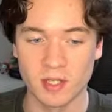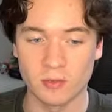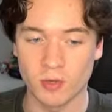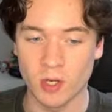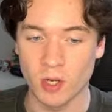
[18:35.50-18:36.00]

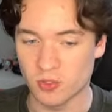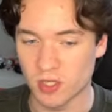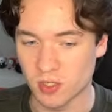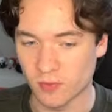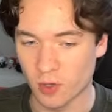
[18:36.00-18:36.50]
Real
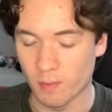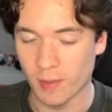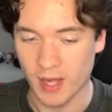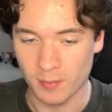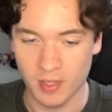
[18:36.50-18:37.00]
Madrid, you've got
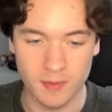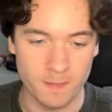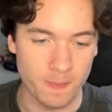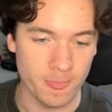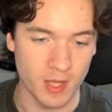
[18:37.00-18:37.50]
Mbappe.
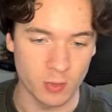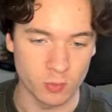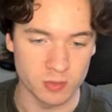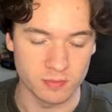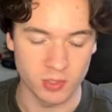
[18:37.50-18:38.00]

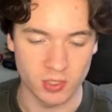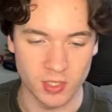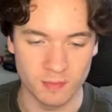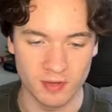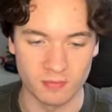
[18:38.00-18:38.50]
Wouldn't be looking
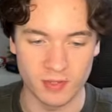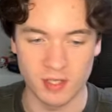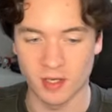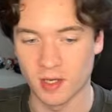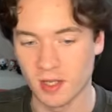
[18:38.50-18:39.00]
at
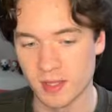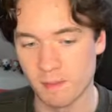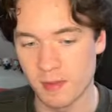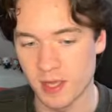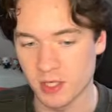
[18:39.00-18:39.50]
Benfica. And then
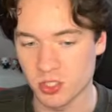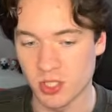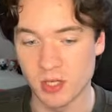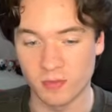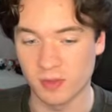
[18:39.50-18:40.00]

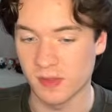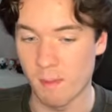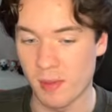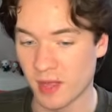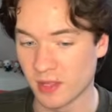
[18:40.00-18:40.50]
PSG, you've got
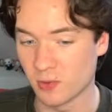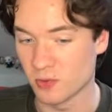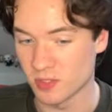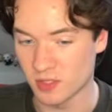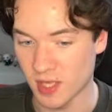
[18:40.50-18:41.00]
Dembele,
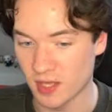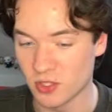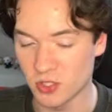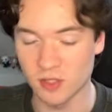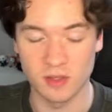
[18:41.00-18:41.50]
who's
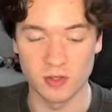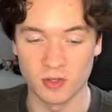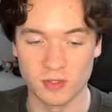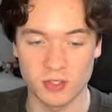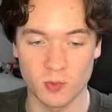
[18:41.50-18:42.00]
injured and
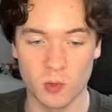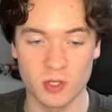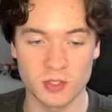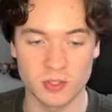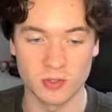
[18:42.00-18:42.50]
not in the
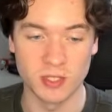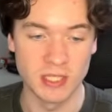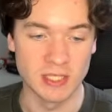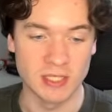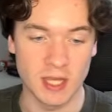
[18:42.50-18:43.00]
squad. So
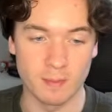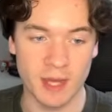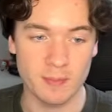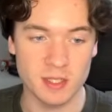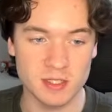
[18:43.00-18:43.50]

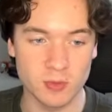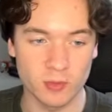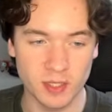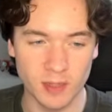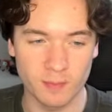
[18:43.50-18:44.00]
Mbappe's the
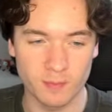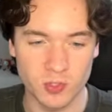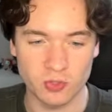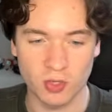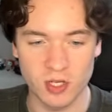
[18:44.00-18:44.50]
only
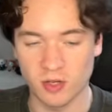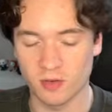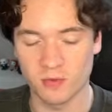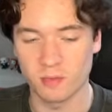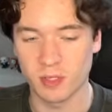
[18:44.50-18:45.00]
striker
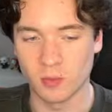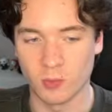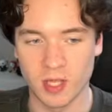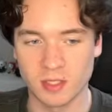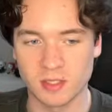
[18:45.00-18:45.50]
for me on
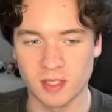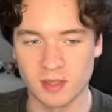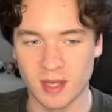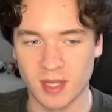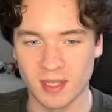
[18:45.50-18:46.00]
Wednesday
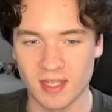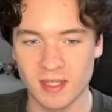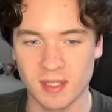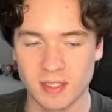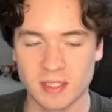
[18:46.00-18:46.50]
that I
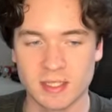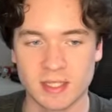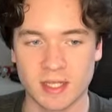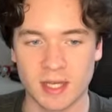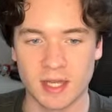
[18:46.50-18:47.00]
like.
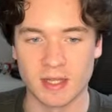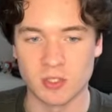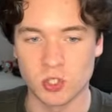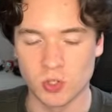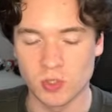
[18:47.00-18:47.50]
And
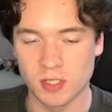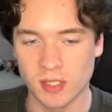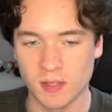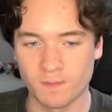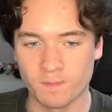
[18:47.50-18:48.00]
then
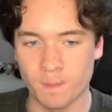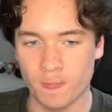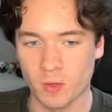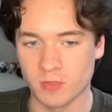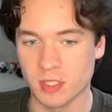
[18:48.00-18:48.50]
Tuesday,
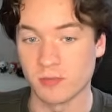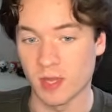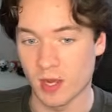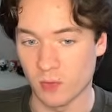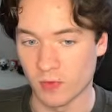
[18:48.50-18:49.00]
obviously you've
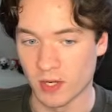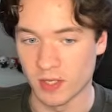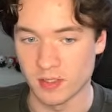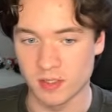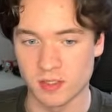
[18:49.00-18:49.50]
got
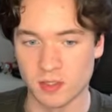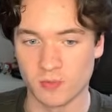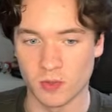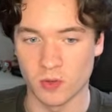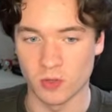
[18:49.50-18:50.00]
Alvarez,
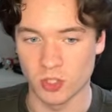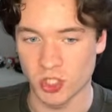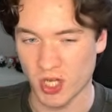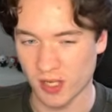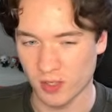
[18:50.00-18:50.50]
you've got
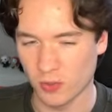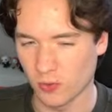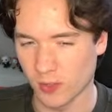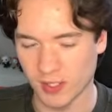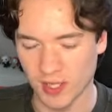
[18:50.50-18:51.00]
Schick,
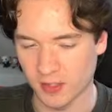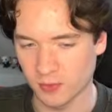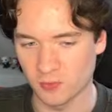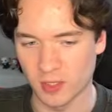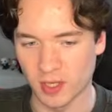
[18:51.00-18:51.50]
who again I
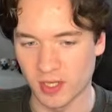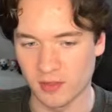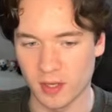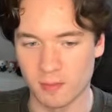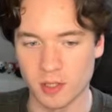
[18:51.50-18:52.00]
don't really like
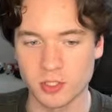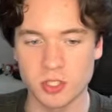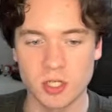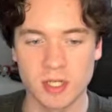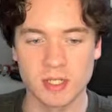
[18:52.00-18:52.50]
that
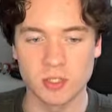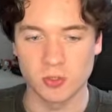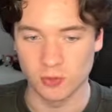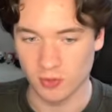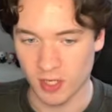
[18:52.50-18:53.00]
much,
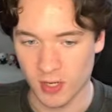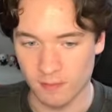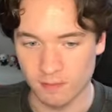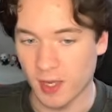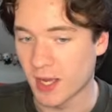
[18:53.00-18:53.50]

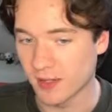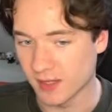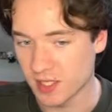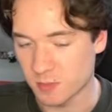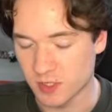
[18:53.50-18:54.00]
Thuram and
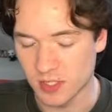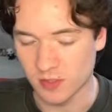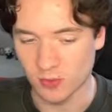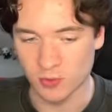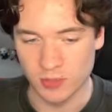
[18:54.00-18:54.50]

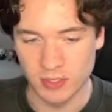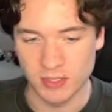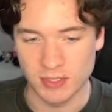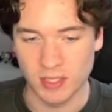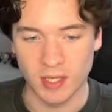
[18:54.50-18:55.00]
Esposito.
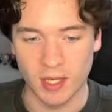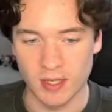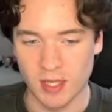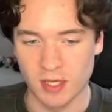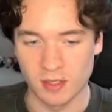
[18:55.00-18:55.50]

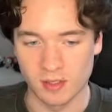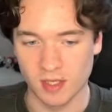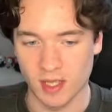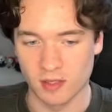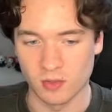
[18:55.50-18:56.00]
And then
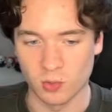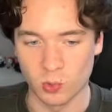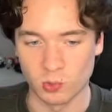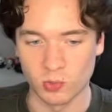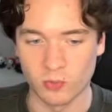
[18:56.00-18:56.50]
again
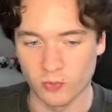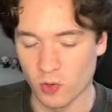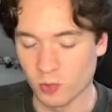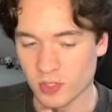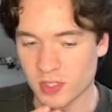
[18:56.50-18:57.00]
no
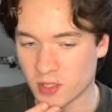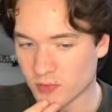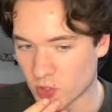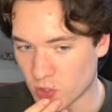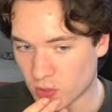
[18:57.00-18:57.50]
forwards there
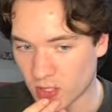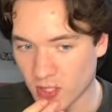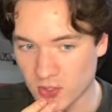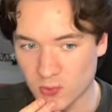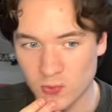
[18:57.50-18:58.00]
for
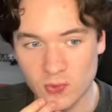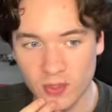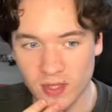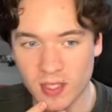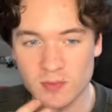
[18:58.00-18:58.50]
Newcastle. So I
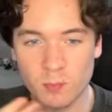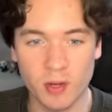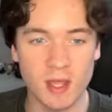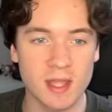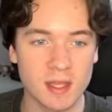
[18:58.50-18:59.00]
think it's
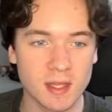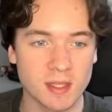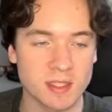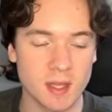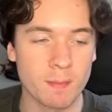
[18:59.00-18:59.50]
pretty
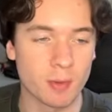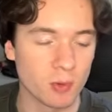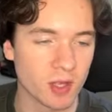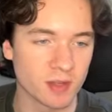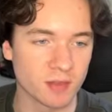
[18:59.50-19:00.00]

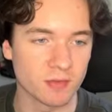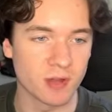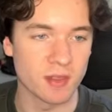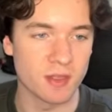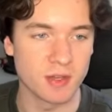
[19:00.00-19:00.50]
simple. I think the
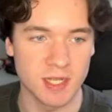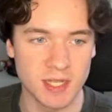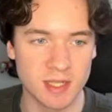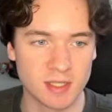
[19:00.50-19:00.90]
front 3,